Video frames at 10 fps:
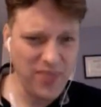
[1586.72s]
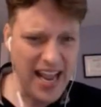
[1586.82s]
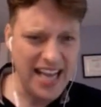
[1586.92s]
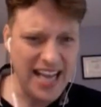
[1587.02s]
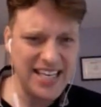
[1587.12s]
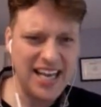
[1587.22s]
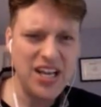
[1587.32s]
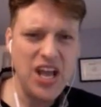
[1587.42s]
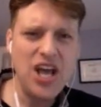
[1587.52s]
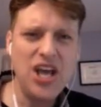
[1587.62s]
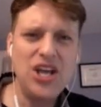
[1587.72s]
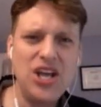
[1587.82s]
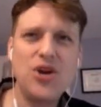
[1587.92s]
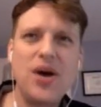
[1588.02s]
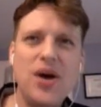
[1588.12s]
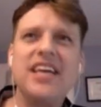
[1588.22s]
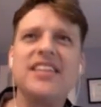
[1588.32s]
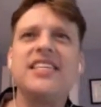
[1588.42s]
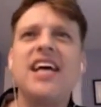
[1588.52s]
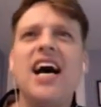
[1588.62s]
And, uh, you know, I think at
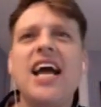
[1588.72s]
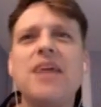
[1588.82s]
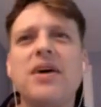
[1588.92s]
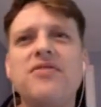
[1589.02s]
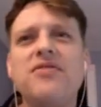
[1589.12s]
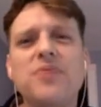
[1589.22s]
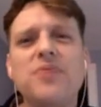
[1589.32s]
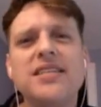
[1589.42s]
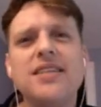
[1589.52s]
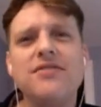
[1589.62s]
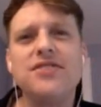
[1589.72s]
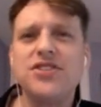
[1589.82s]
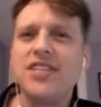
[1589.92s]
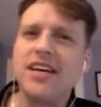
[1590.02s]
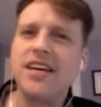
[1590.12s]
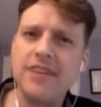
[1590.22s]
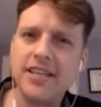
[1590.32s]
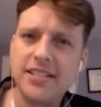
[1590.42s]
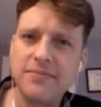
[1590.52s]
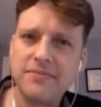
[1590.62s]
the time I viewed myself as just like a
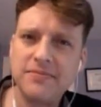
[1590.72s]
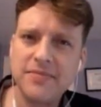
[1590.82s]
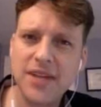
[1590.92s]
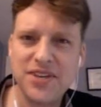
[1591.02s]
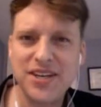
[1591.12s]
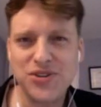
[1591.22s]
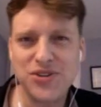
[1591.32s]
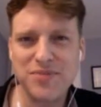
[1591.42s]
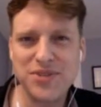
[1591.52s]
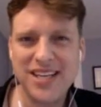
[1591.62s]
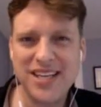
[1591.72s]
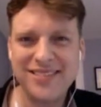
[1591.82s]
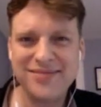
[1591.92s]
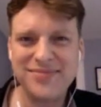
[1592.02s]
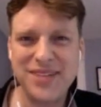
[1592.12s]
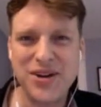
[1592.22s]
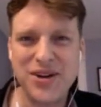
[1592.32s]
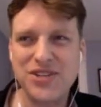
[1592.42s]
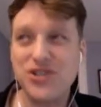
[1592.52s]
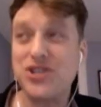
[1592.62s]
victim of the extreme state. You know,
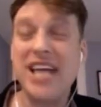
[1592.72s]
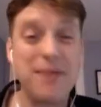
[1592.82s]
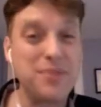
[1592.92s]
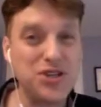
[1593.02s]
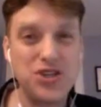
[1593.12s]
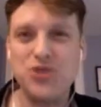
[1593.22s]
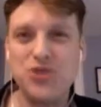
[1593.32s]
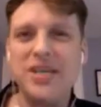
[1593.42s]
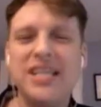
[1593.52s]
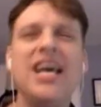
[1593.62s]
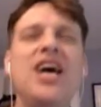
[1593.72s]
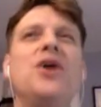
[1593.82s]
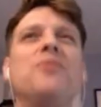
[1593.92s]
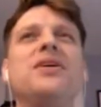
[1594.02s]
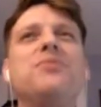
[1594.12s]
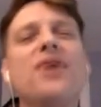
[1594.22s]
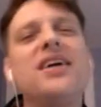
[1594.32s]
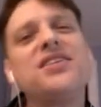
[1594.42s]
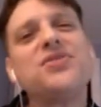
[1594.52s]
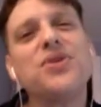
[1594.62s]
this just happened to me. But in
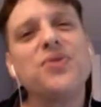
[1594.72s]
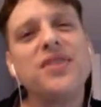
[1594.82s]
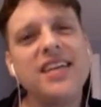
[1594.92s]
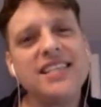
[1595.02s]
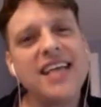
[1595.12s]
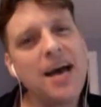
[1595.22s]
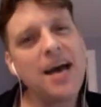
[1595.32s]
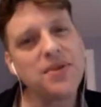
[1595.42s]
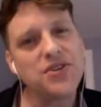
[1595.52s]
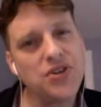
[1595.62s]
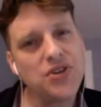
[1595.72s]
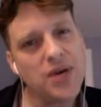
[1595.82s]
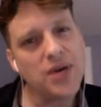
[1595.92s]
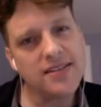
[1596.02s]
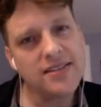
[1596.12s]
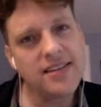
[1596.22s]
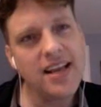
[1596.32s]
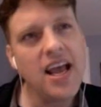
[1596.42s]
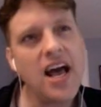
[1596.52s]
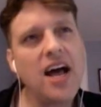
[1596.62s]
process work, when things happen to us,
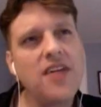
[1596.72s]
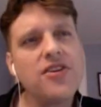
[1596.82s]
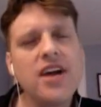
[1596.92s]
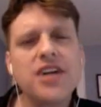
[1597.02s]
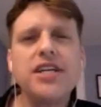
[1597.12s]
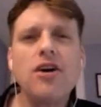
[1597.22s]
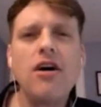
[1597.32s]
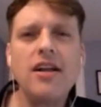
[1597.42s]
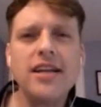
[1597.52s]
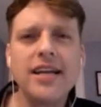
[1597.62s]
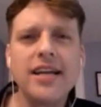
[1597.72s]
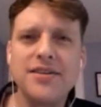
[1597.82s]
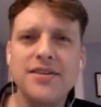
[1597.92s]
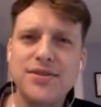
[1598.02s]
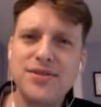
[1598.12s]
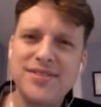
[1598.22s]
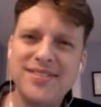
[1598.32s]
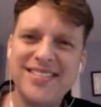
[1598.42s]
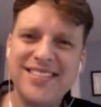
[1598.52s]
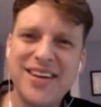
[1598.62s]
uh, they're actually calling us
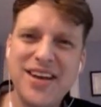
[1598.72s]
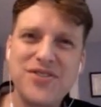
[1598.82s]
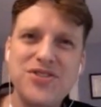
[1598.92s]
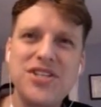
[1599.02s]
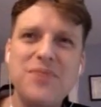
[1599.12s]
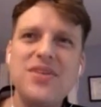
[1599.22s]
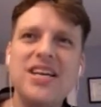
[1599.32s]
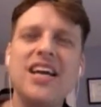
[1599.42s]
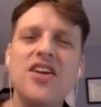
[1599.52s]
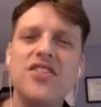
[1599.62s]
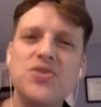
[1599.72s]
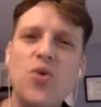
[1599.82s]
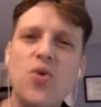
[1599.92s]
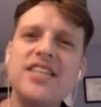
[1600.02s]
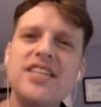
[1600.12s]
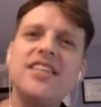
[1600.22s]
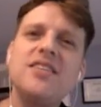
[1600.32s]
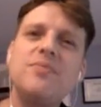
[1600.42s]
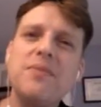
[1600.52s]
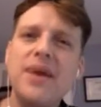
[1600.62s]
Okay, there's something that's wanting to
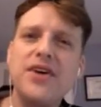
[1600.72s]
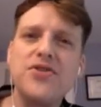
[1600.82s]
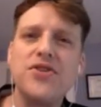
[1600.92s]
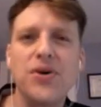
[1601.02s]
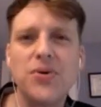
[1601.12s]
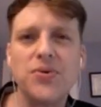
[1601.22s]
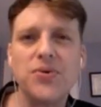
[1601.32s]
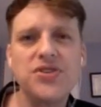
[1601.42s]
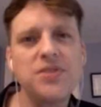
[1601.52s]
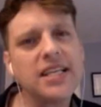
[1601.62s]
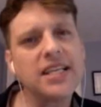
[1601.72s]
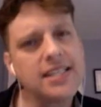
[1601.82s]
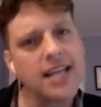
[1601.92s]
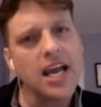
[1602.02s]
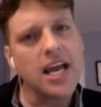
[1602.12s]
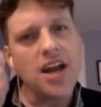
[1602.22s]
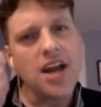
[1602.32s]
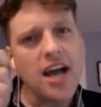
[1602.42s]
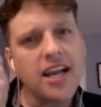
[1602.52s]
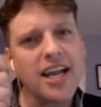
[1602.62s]
be better known. There's something that's like
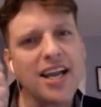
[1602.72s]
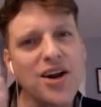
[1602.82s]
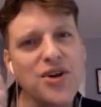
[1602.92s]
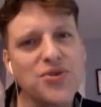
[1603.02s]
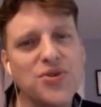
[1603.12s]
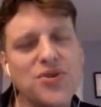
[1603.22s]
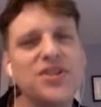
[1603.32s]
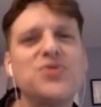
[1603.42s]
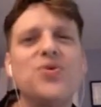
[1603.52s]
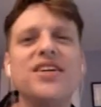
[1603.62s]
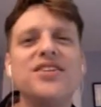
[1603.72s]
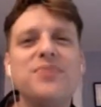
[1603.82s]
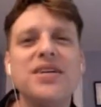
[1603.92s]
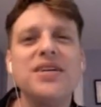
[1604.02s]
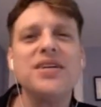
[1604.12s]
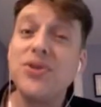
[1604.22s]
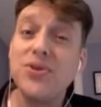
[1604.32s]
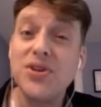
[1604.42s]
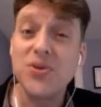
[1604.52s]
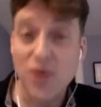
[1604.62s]
knocking at our door that's wanting to be
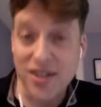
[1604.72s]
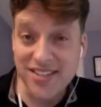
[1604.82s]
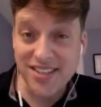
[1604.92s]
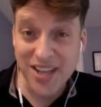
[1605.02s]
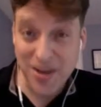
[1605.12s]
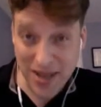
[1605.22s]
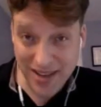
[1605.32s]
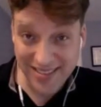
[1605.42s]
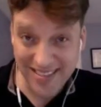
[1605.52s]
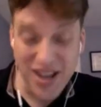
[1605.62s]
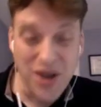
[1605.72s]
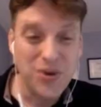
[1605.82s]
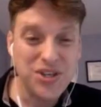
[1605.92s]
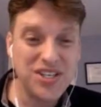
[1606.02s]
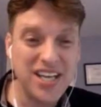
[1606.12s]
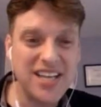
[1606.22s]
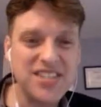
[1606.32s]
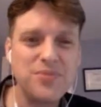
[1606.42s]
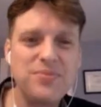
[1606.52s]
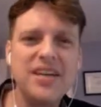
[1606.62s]
included and wants to come in, which is, again is
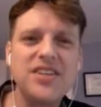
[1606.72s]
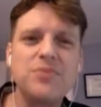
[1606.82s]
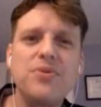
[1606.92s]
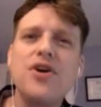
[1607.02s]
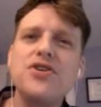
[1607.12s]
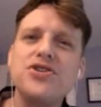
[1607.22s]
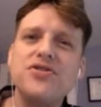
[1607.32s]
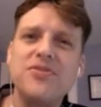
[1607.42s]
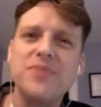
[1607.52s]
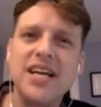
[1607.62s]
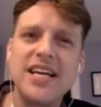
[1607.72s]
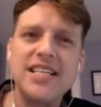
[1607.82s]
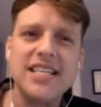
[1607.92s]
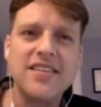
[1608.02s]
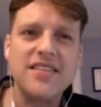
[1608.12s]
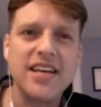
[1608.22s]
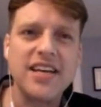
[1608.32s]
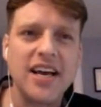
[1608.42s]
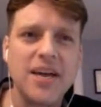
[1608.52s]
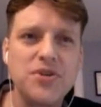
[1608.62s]
a big departure from the idea
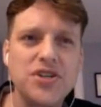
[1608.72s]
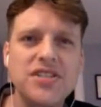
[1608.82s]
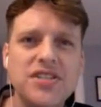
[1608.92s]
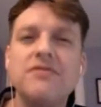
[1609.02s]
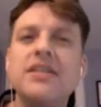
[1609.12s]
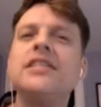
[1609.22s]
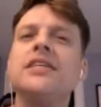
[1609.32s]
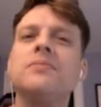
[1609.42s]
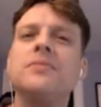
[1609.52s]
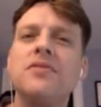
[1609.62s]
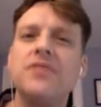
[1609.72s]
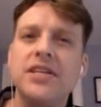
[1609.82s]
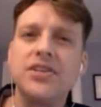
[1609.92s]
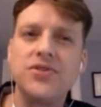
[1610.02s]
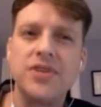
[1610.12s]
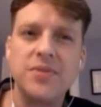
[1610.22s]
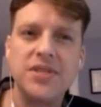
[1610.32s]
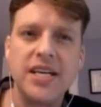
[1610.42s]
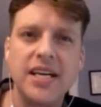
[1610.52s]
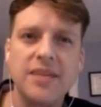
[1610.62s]
that I'm just a victim of the extreme
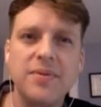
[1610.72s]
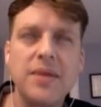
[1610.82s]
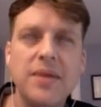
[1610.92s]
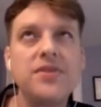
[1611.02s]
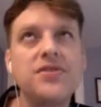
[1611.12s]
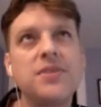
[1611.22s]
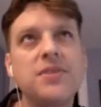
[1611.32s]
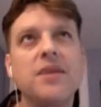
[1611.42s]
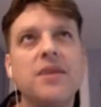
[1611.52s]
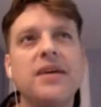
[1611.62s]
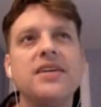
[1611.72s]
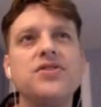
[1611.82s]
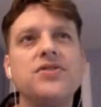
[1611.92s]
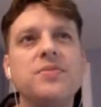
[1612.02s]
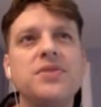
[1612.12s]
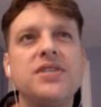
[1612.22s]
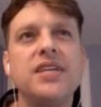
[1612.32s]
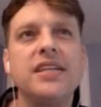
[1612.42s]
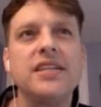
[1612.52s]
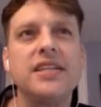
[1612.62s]
state. But maybe there's something about the extreme
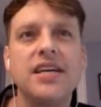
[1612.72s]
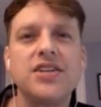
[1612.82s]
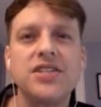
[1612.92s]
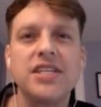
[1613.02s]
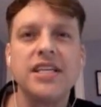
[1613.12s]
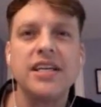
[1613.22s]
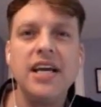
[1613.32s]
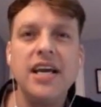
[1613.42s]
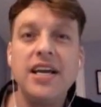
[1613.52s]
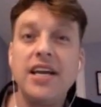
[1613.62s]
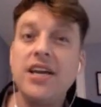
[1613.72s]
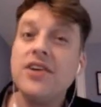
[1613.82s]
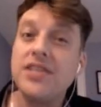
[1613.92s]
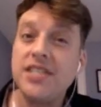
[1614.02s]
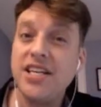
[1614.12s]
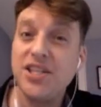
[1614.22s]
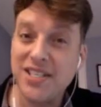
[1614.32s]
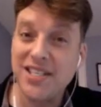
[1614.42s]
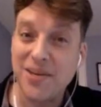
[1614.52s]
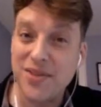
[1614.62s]
state that is actually here to teach me
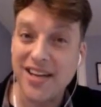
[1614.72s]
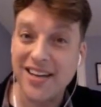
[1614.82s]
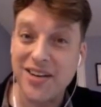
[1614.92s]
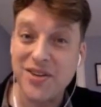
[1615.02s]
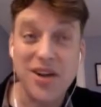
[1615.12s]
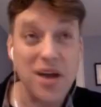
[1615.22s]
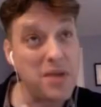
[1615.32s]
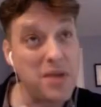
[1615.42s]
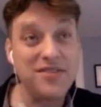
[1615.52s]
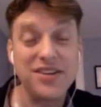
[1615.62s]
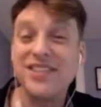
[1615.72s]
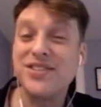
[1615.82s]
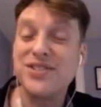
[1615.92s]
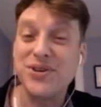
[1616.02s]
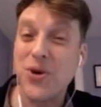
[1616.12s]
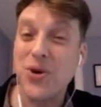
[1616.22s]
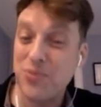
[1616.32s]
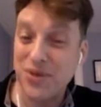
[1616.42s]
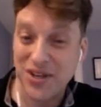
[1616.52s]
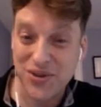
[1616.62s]
something, and I might even consider
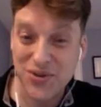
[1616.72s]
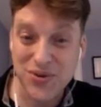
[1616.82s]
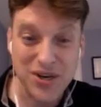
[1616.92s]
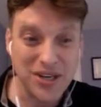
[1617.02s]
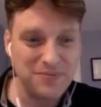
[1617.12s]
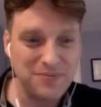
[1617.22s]
opening the door.